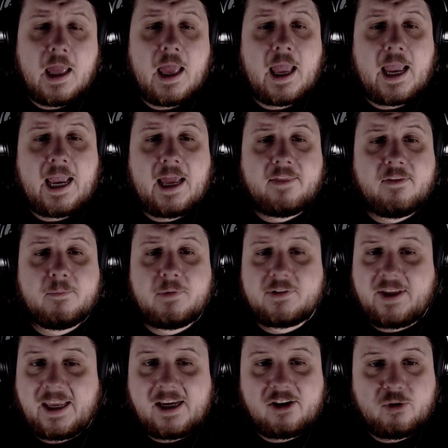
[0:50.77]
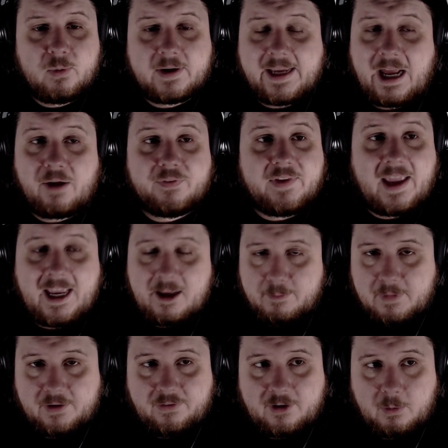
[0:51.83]
and them to take into account the eight
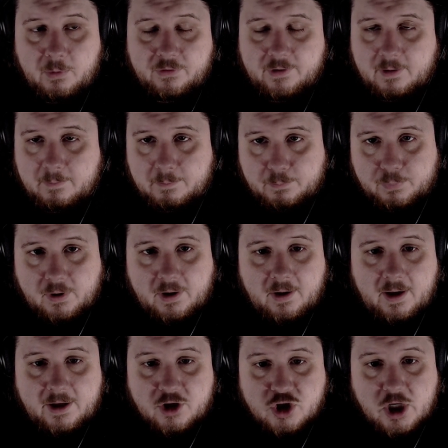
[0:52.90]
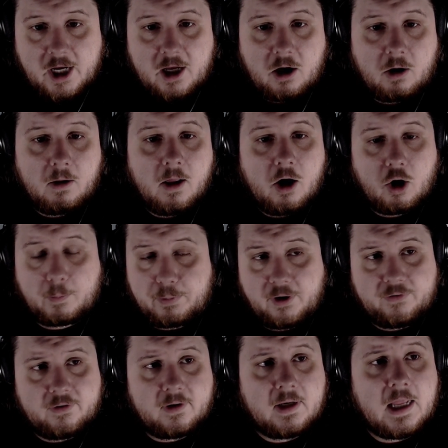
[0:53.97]
months he was in in jail or
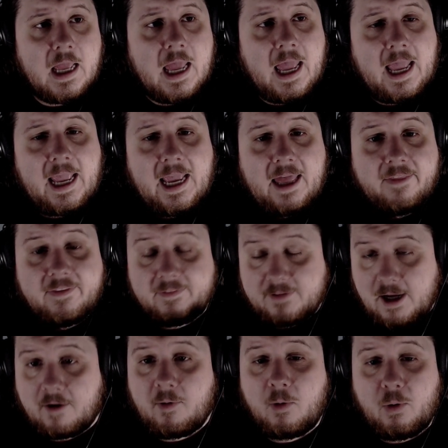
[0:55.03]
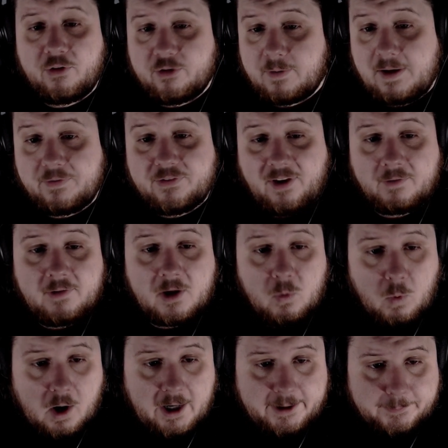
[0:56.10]
prison and the government wants them to have
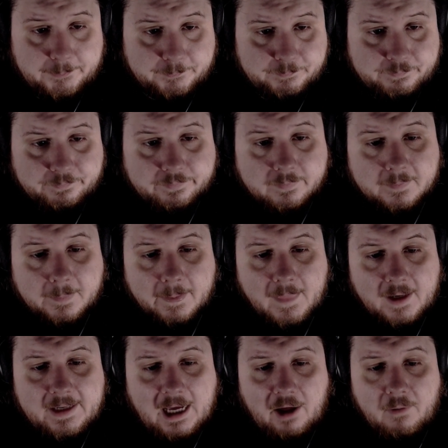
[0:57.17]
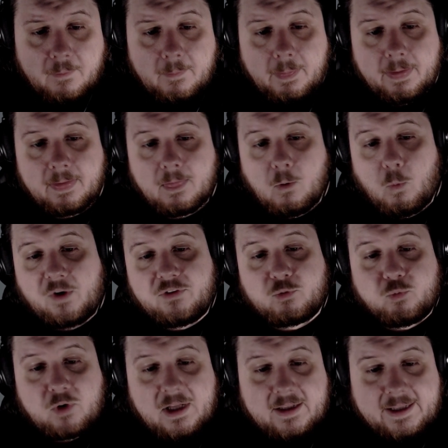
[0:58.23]
71. Now, what's
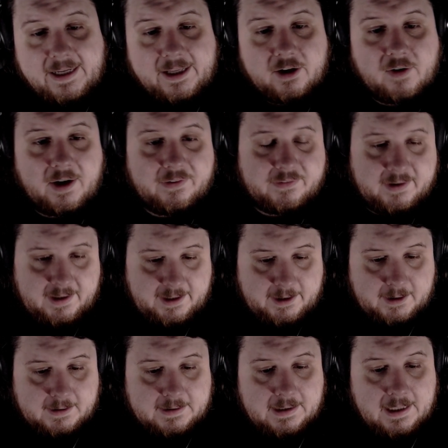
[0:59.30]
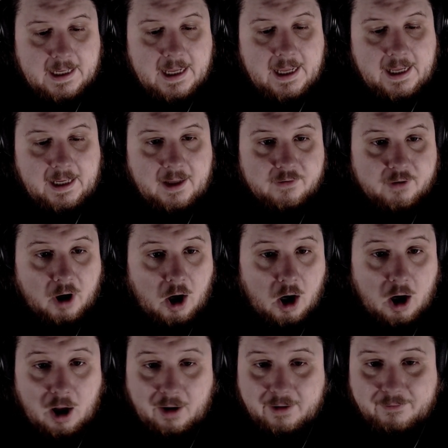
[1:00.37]
really interesting here is
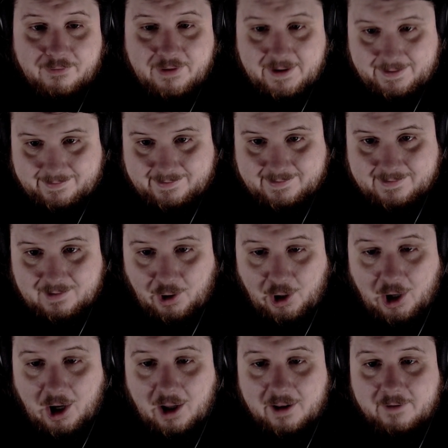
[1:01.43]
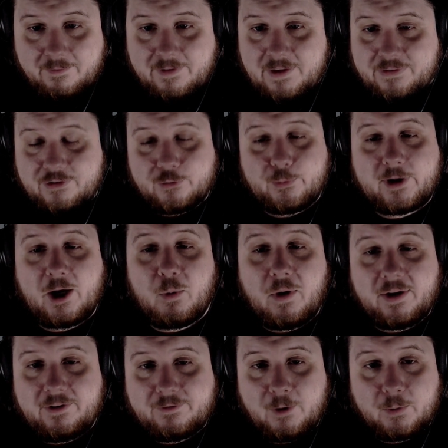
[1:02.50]
all of this. All of this is what I
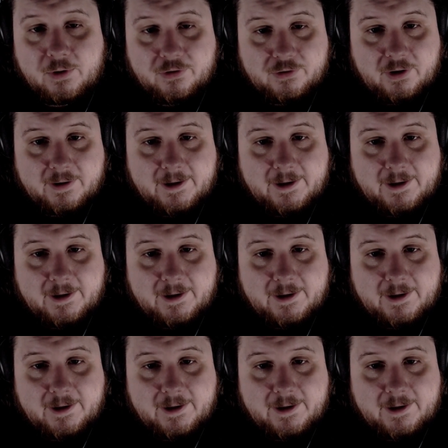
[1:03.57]
wanted to focus on